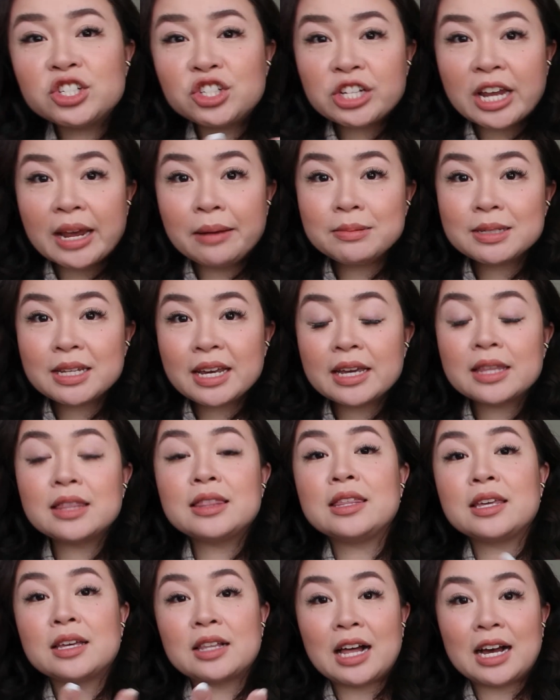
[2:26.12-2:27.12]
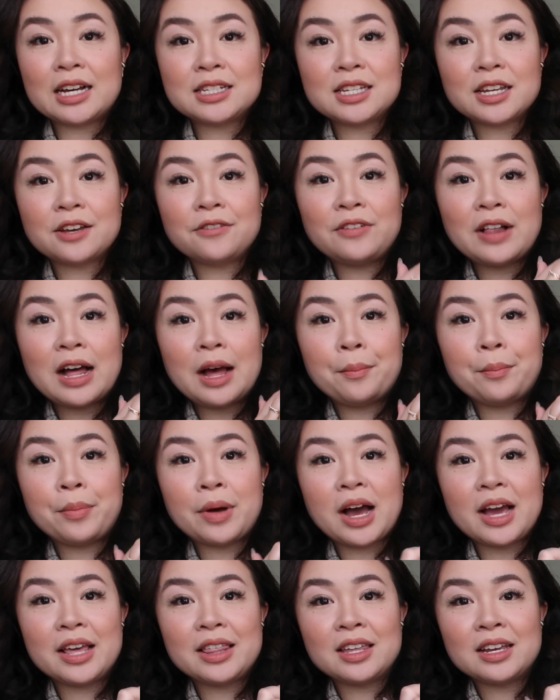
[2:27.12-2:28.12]
shaped like the classic flap,
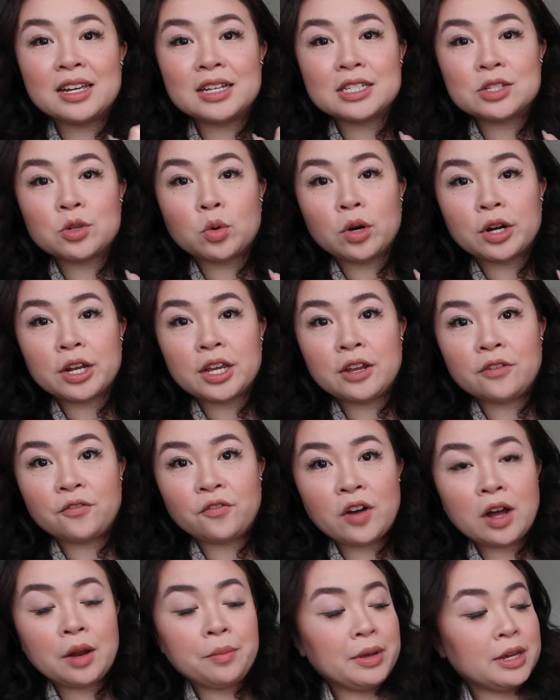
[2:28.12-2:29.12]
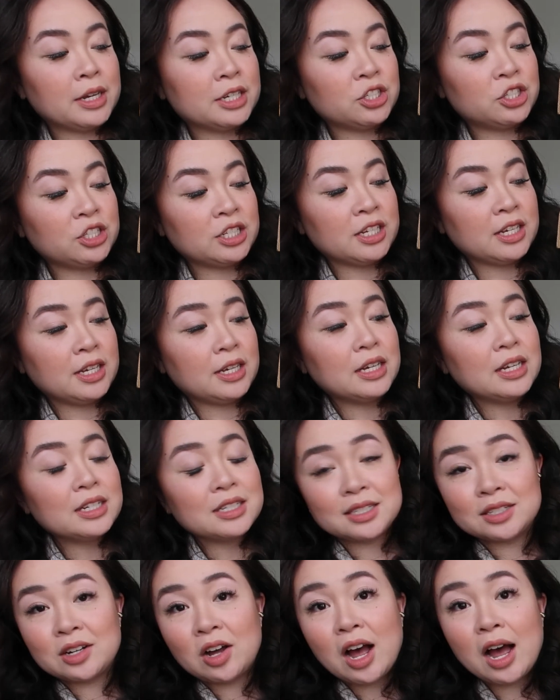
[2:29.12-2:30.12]
but I think it's quirky and fun because she
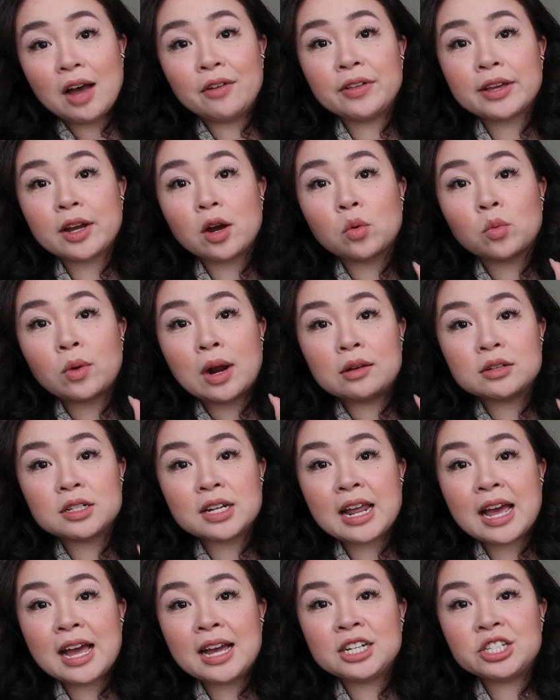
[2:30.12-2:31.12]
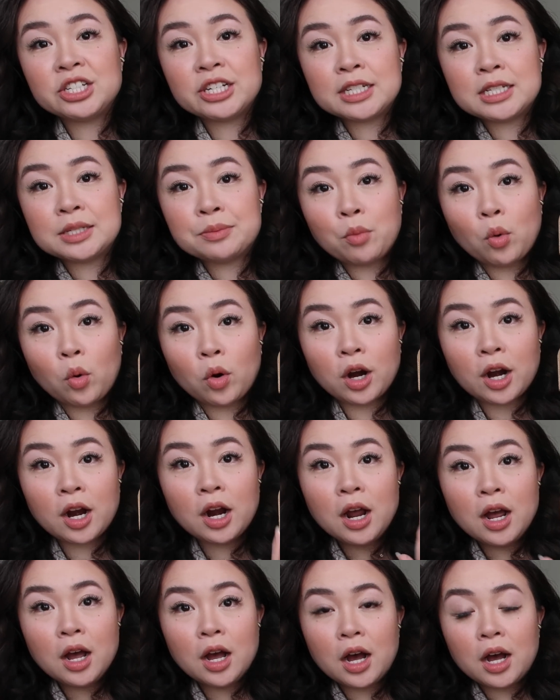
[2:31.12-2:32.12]
does not have like a rounded edge. It's more
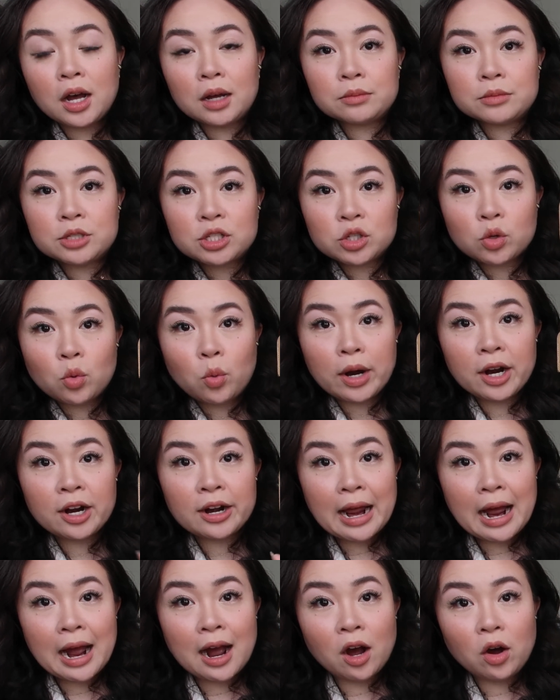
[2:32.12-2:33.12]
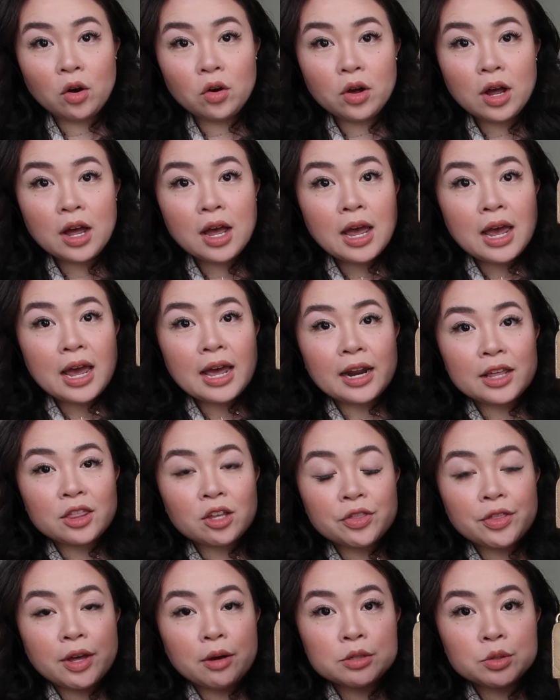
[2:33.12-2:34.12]
squared out, and I
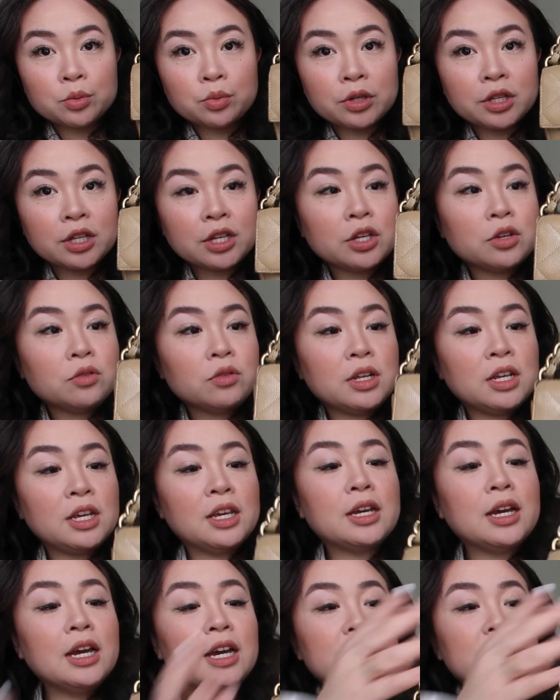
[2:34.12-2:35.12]
thought that was really unique.